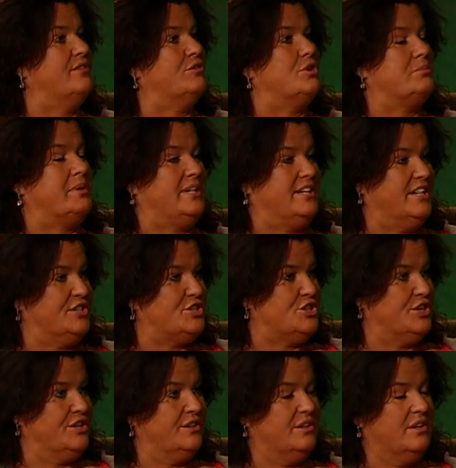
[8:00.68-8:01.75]
room and
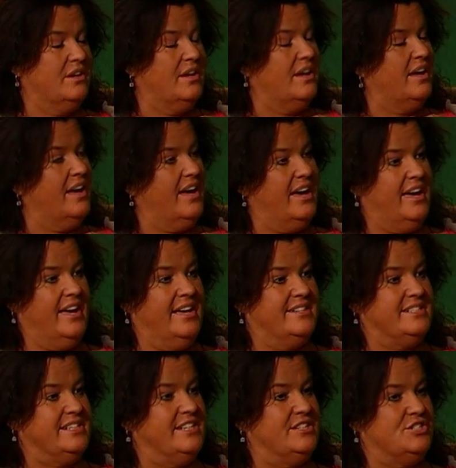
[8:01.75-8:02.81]
kitchen.
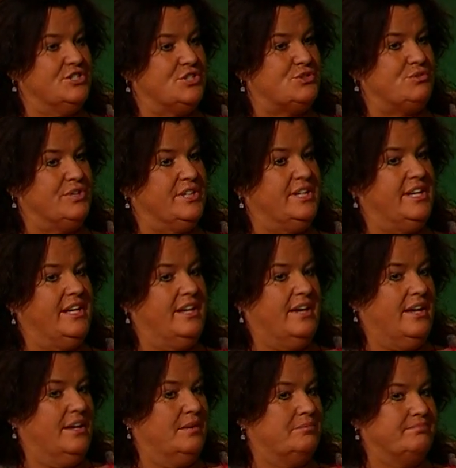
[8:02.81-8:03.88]
And it just really
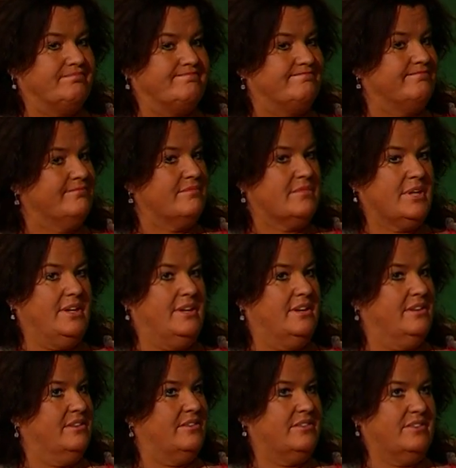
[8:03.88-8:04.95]

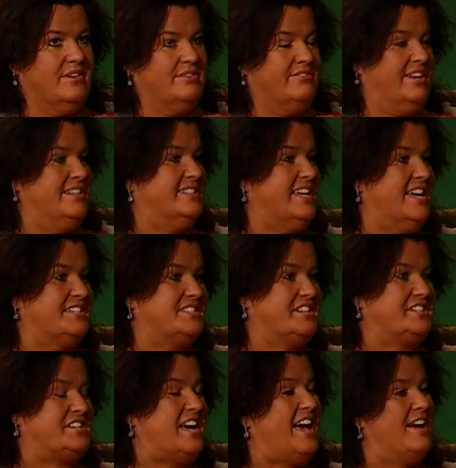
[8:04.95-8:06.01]
is fantastic
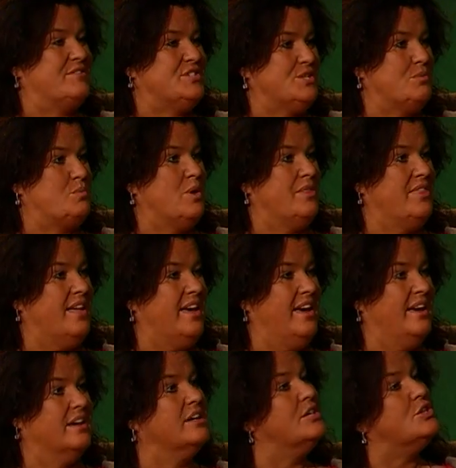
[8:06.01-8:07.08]
to have someone
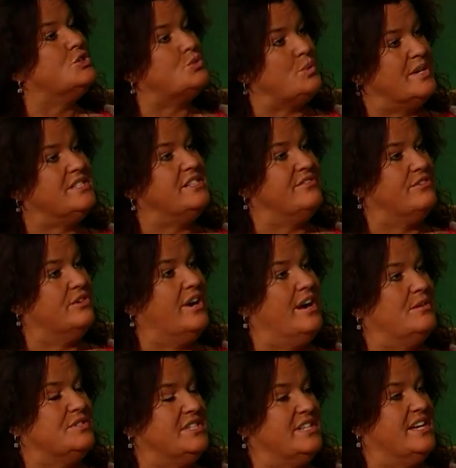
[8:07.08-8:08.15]
there 24
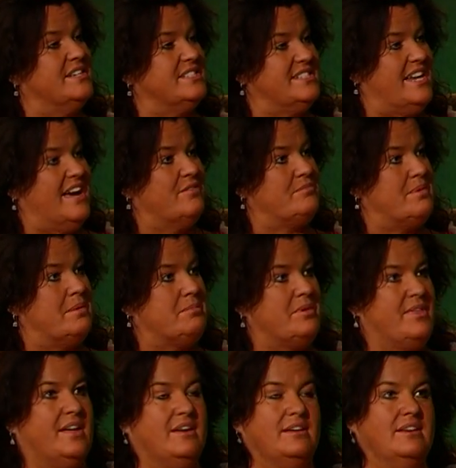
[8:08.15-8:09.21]
hours a day, a staff member,
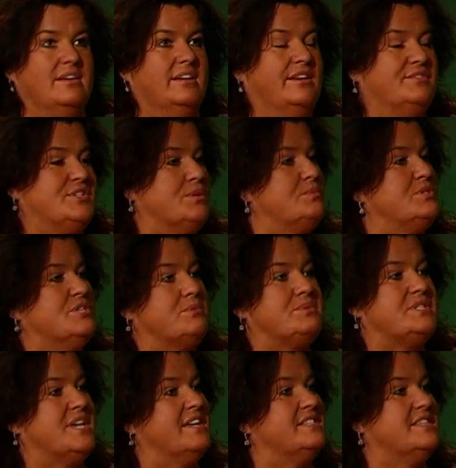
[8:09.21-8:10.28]
that if someone's
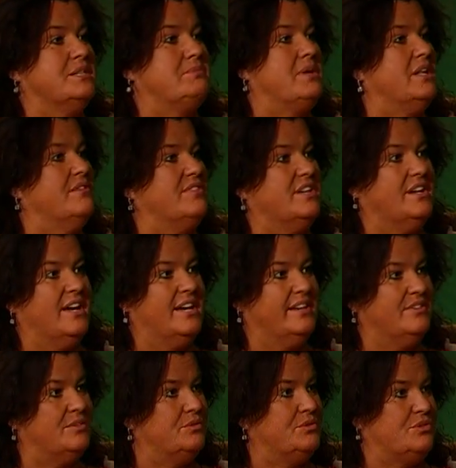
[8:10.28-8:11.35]
upset in the middle of the
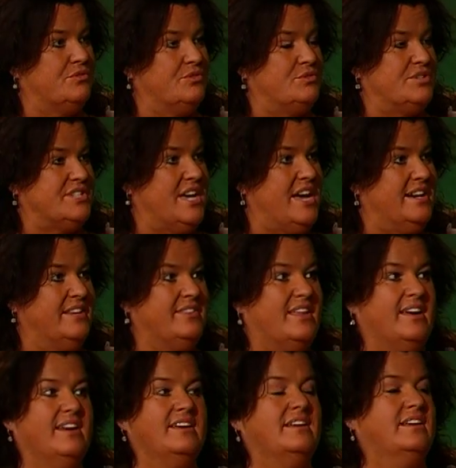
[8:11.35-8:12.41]
night who's residing
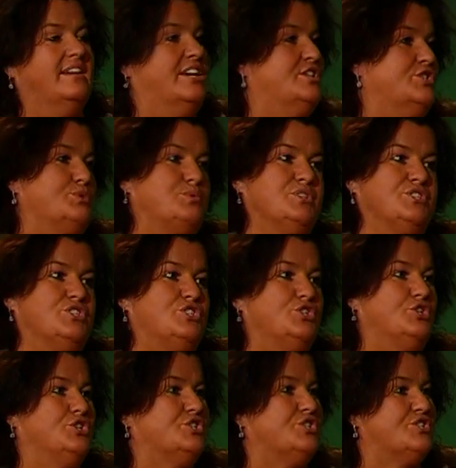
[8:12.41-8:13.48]
there and just wants to
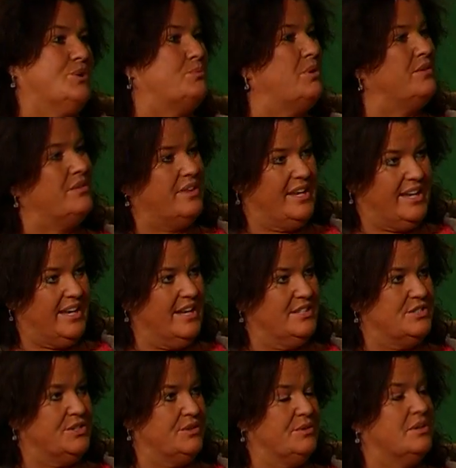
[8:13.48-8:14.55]
talk to someone, they can
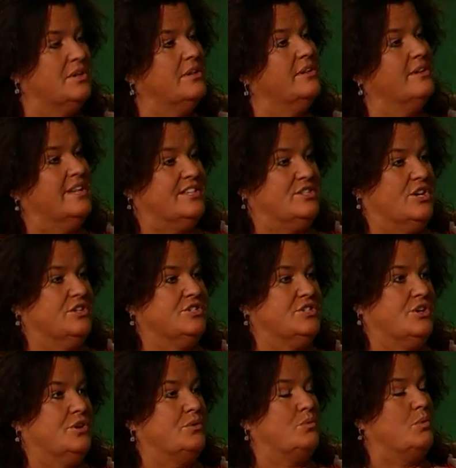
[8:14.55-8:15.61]
do. That's
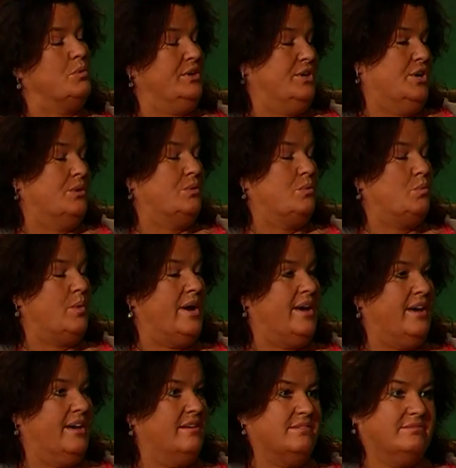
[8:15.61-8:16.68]
also, you know,
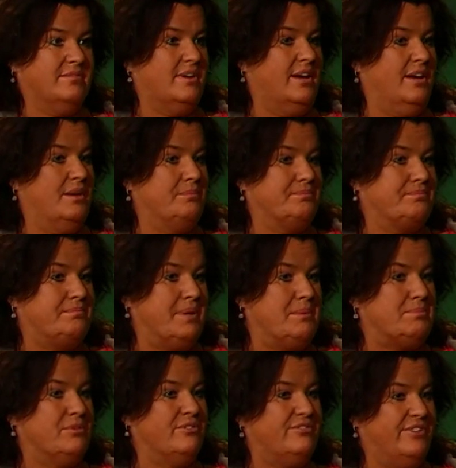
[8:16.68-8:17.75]
where
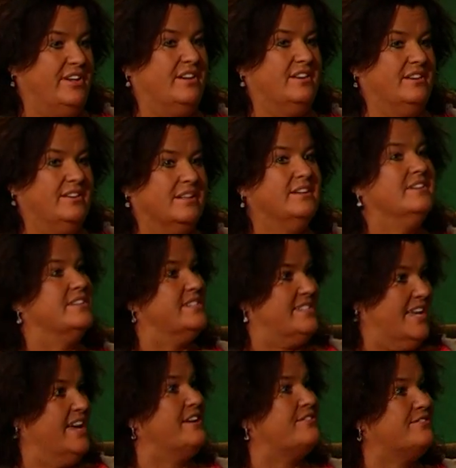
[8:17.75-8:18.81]
people feel
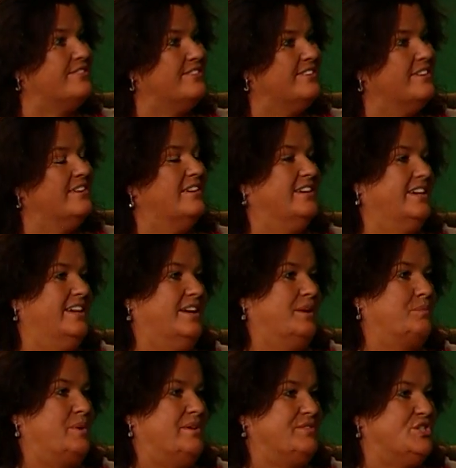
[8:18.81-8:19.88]
safe.
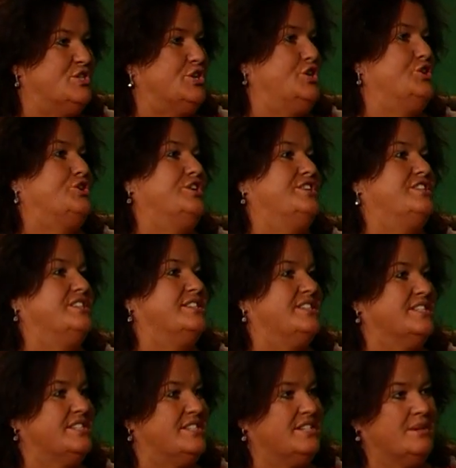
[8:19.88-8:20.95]
We have a security
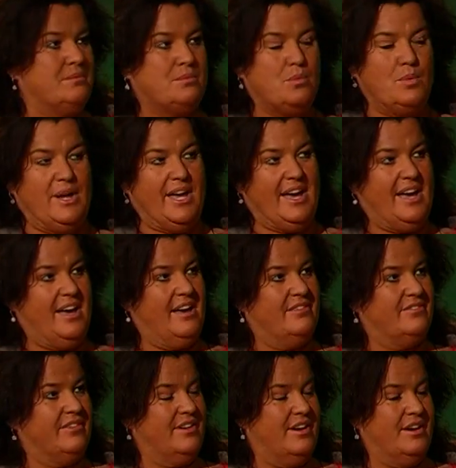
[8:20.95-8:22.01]
system. We
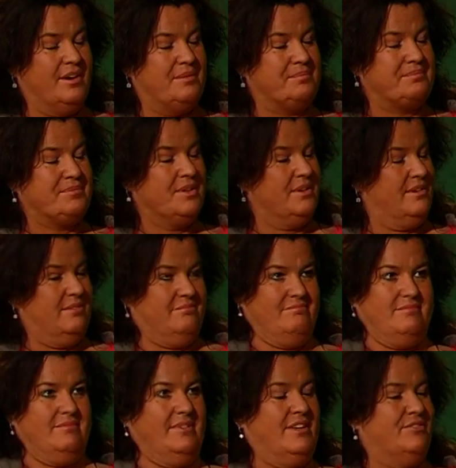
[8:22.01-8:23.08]
have,
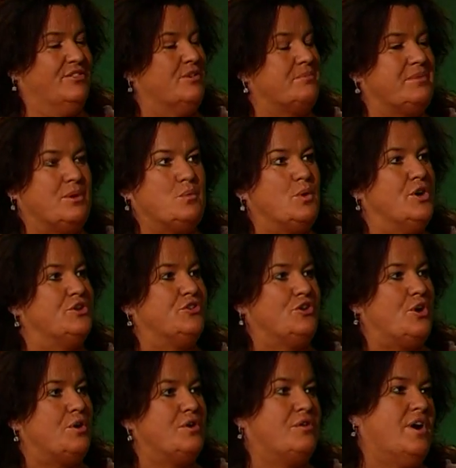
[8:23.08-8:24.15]
if something were to
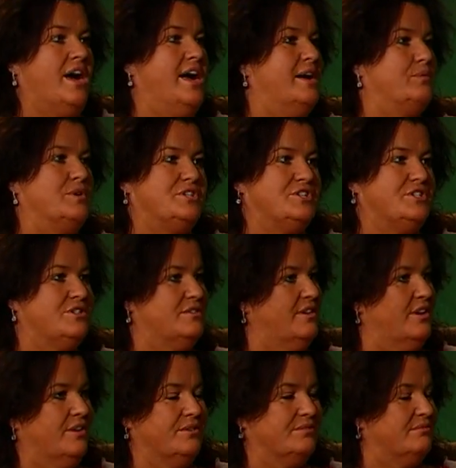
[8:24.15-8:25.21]
go awry, which, you
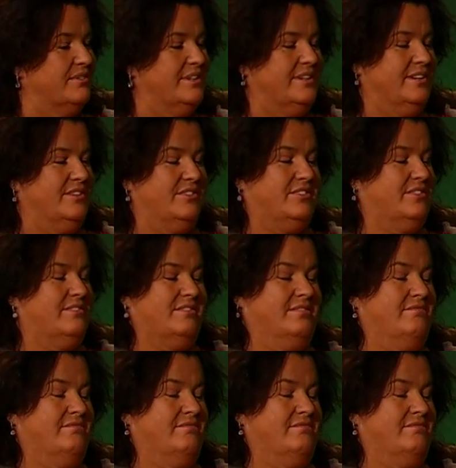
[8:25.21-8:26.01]
know, is